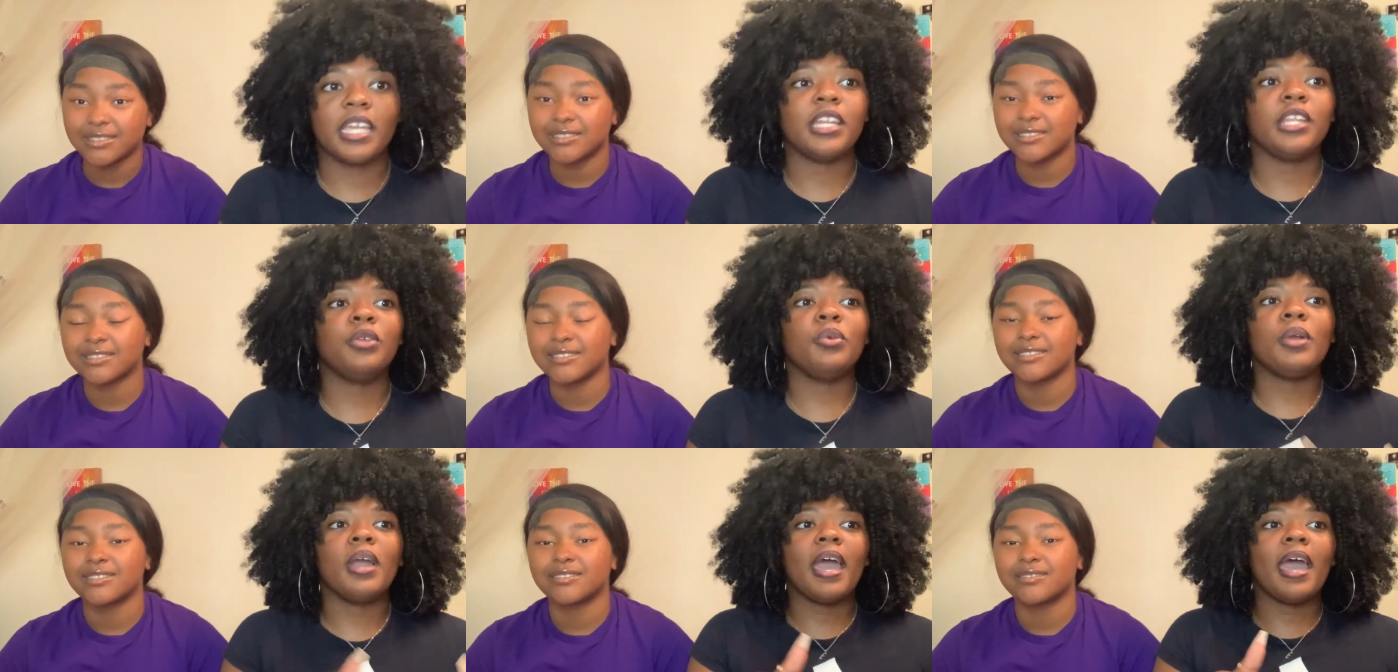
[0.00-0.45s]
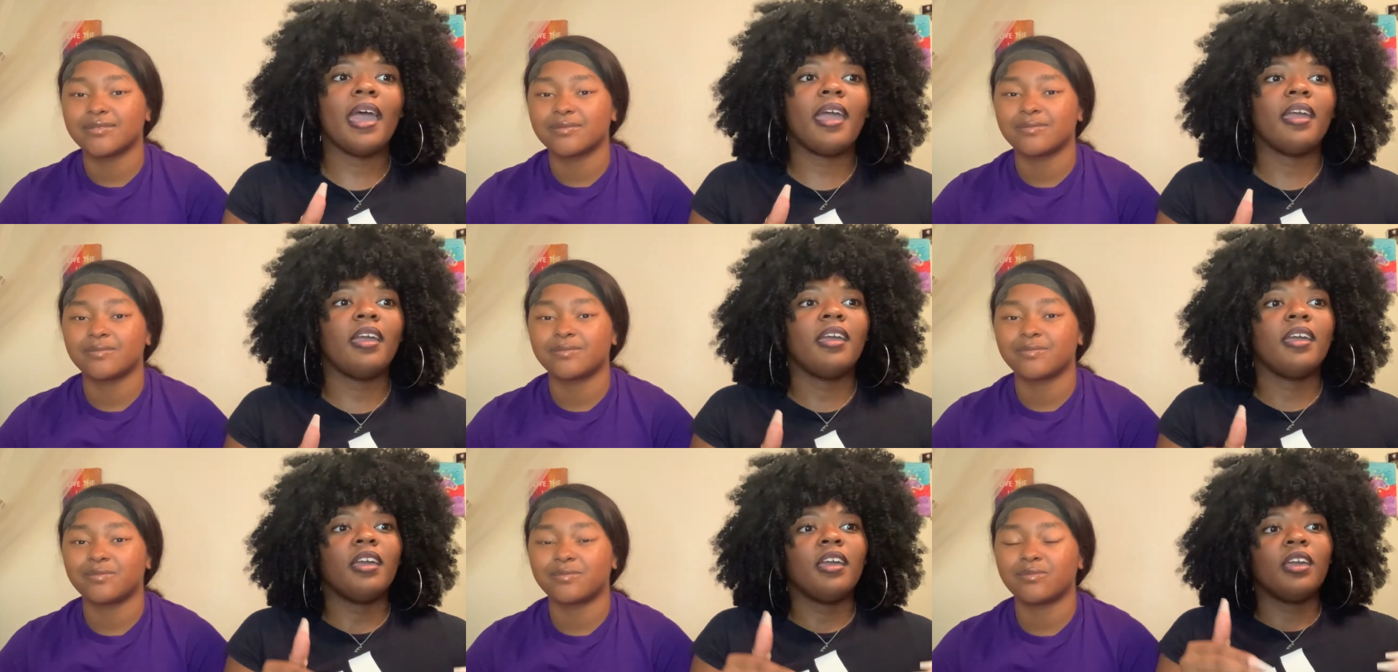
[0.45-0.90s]
Speaker 1: And you got
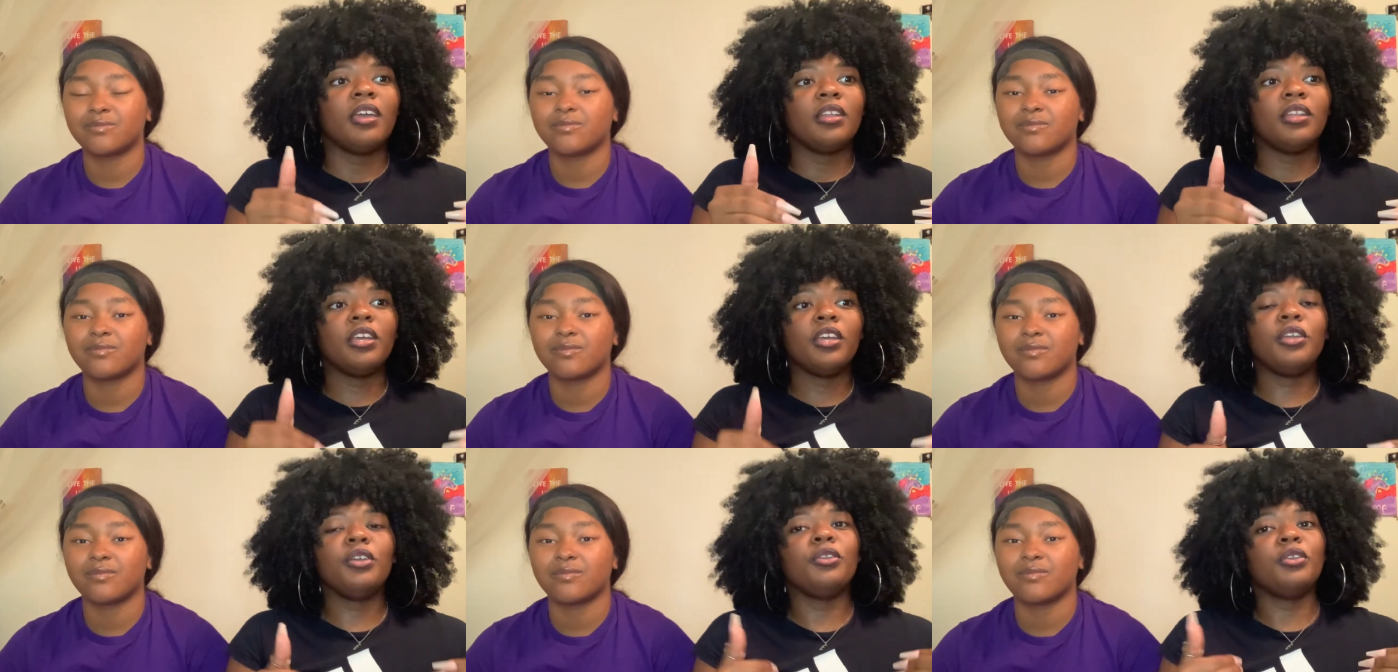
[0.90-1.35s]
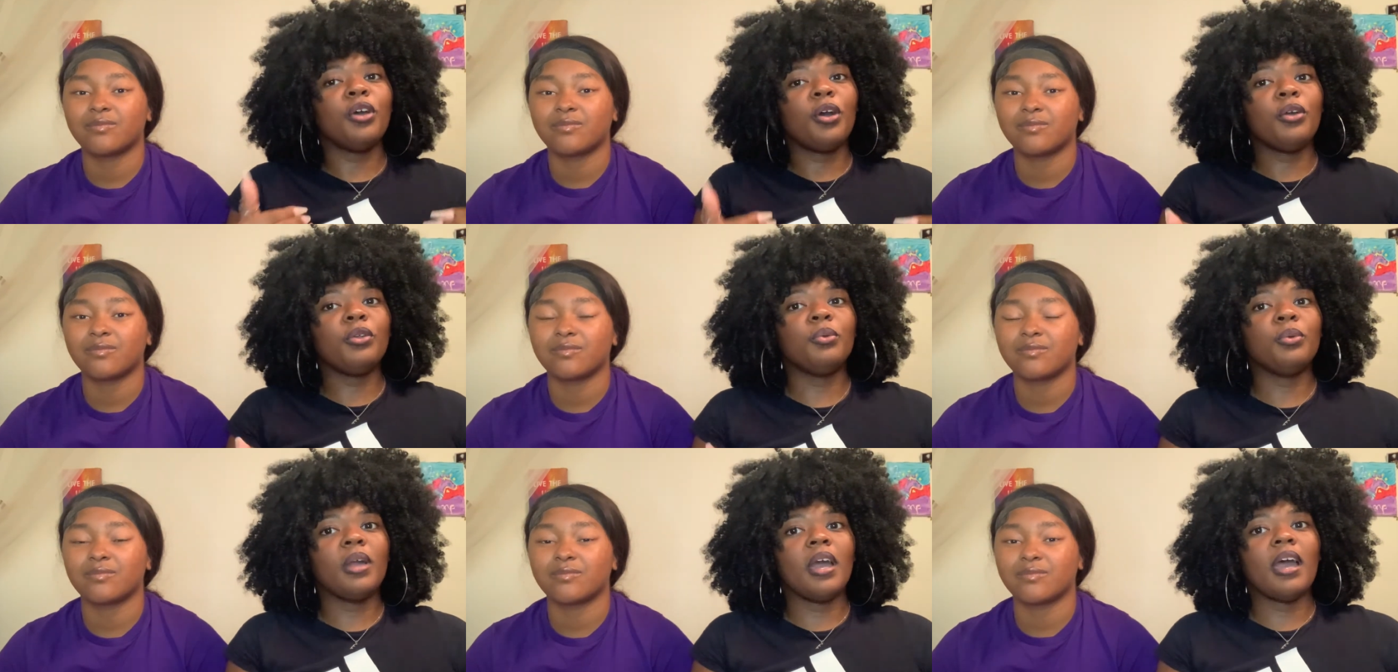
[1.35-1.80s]
then you know
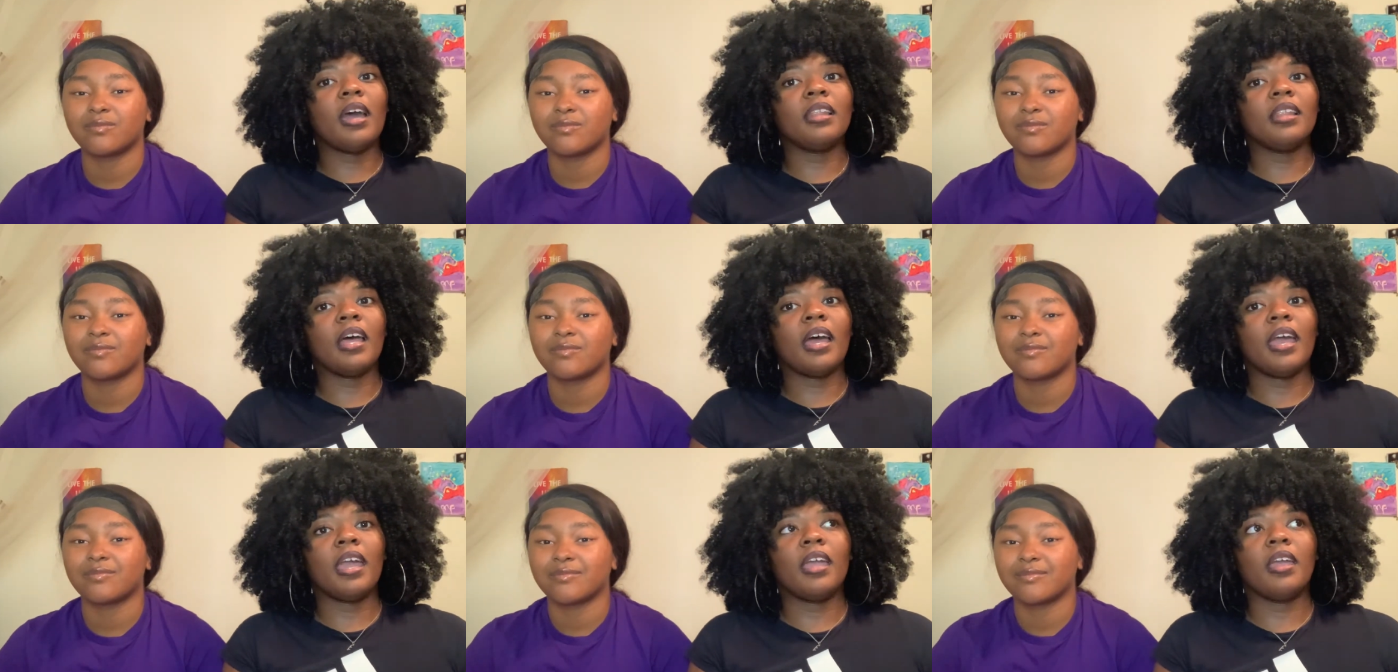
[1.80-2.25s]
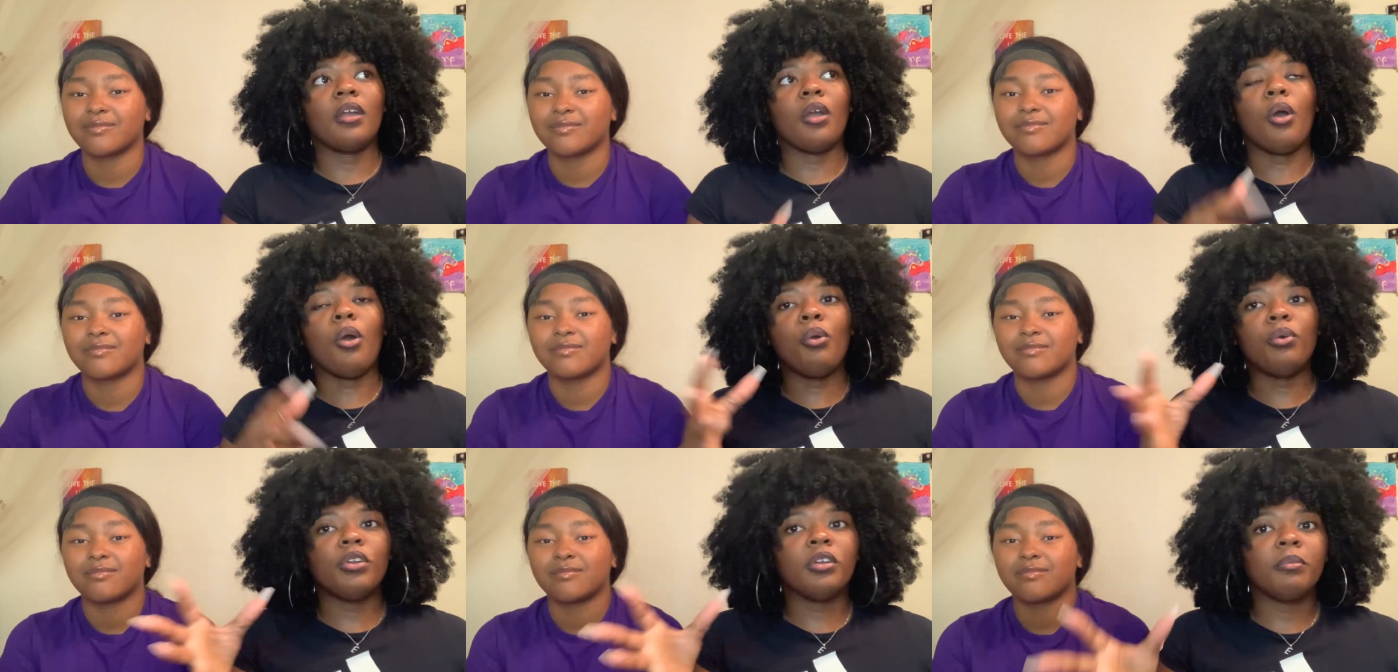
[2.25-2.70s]
you got like
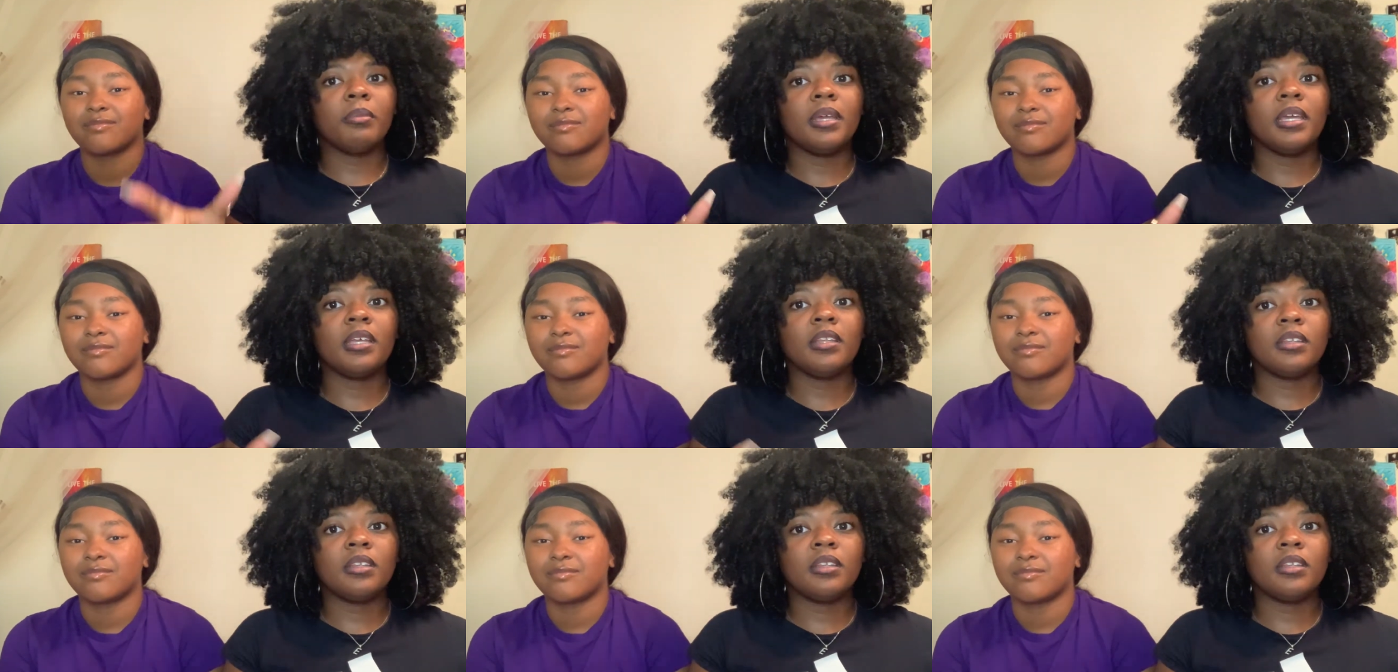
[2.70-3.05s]
older men